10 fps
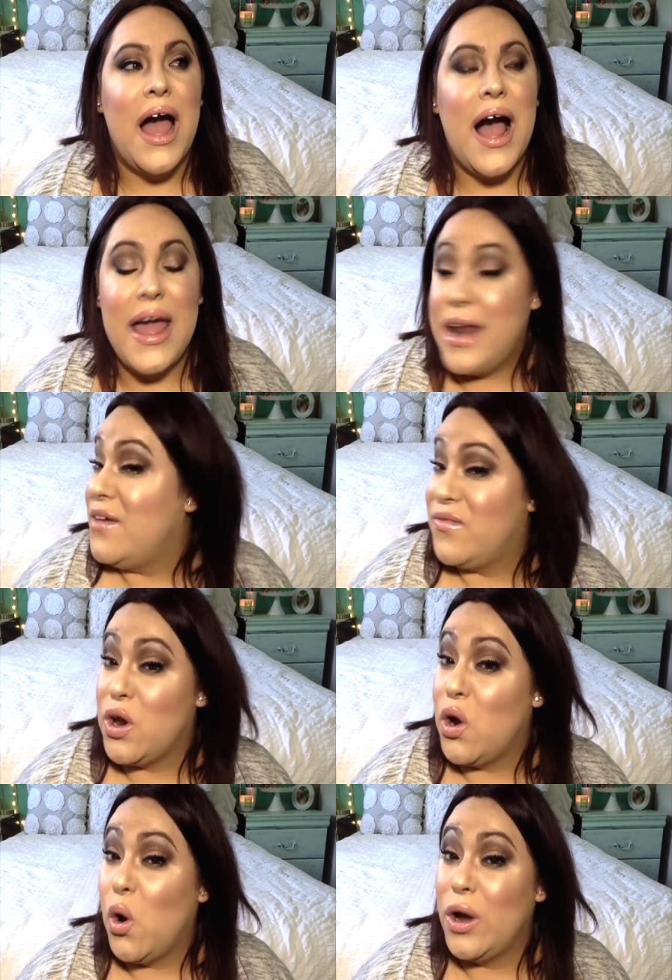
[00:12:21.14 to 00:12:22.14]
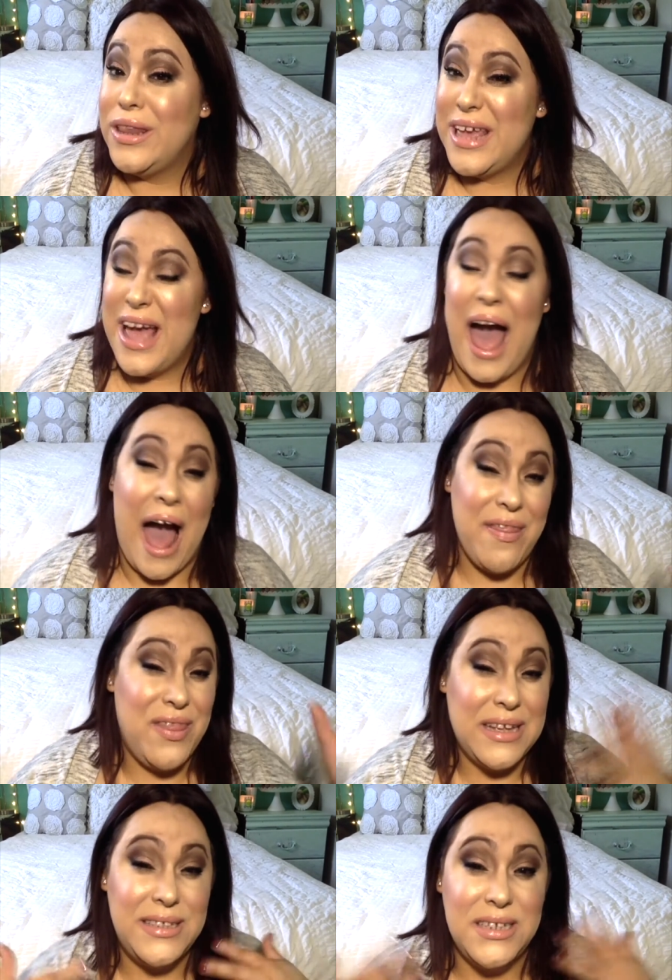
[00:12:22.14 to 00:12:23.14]
And if you're oily, add
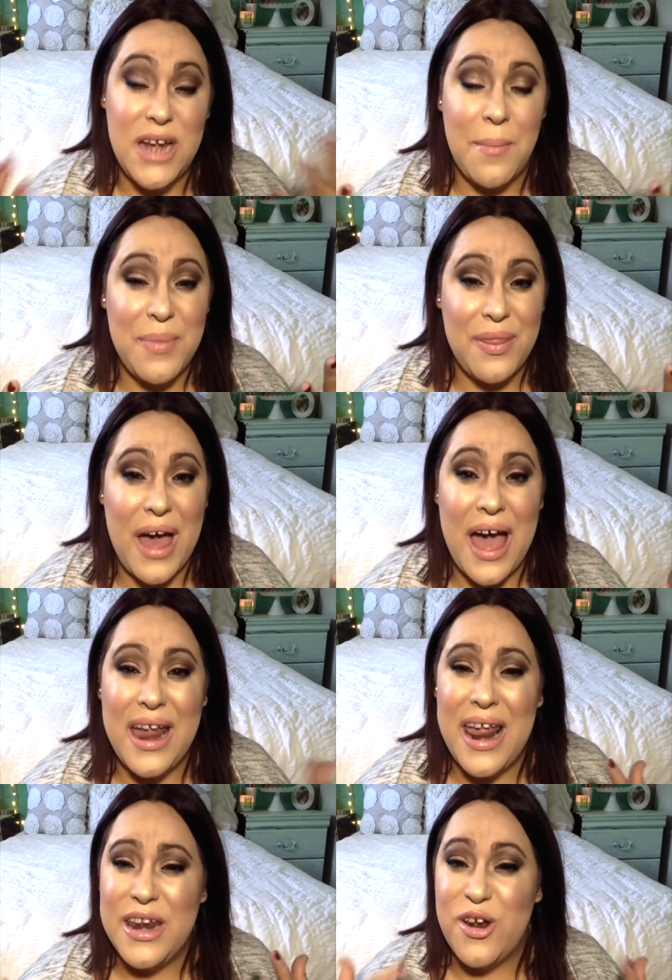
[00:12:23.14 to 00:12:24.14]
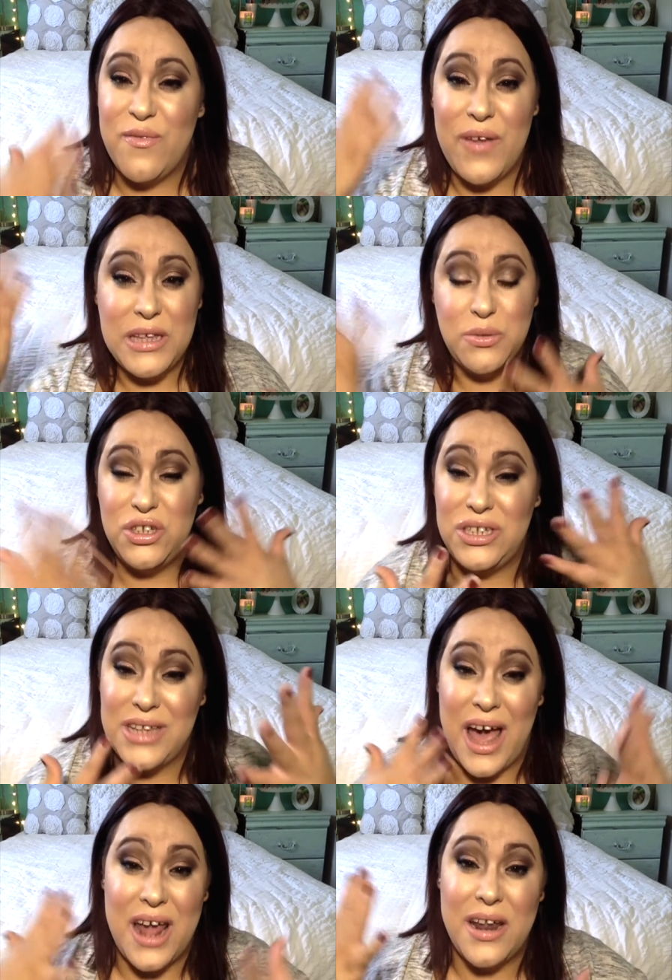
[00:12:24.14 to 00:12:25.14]
this on top of that and your face will
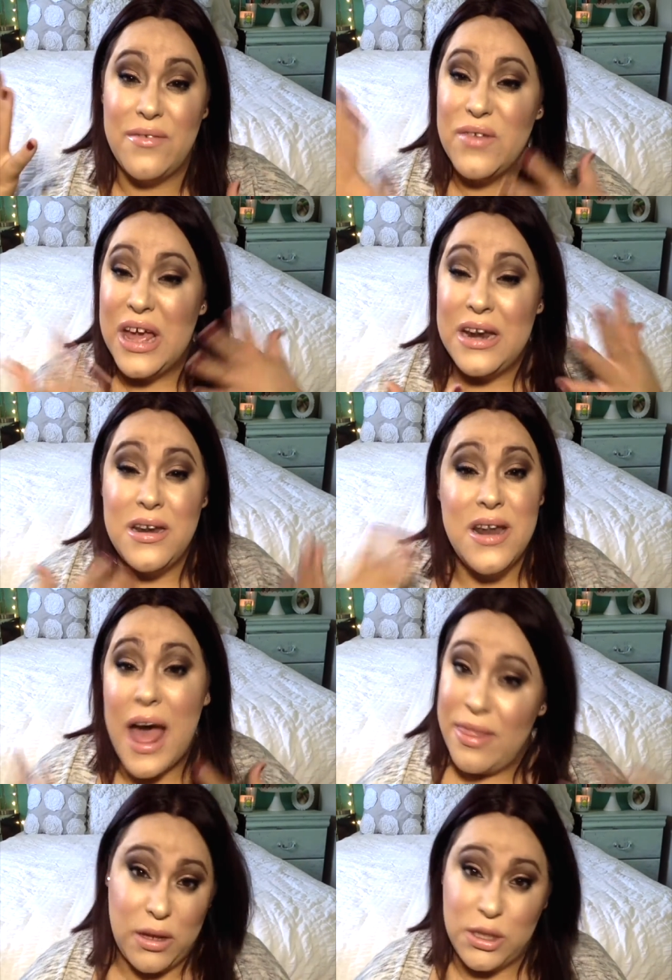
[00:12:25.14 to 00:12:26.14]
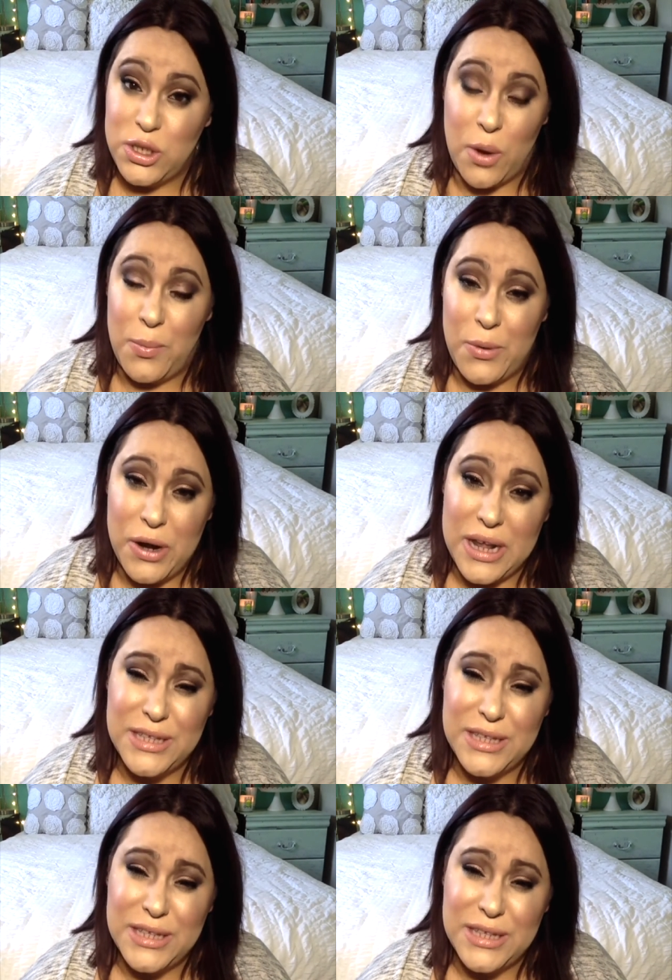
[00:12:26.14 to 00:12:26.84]
just kind of not look so pretty.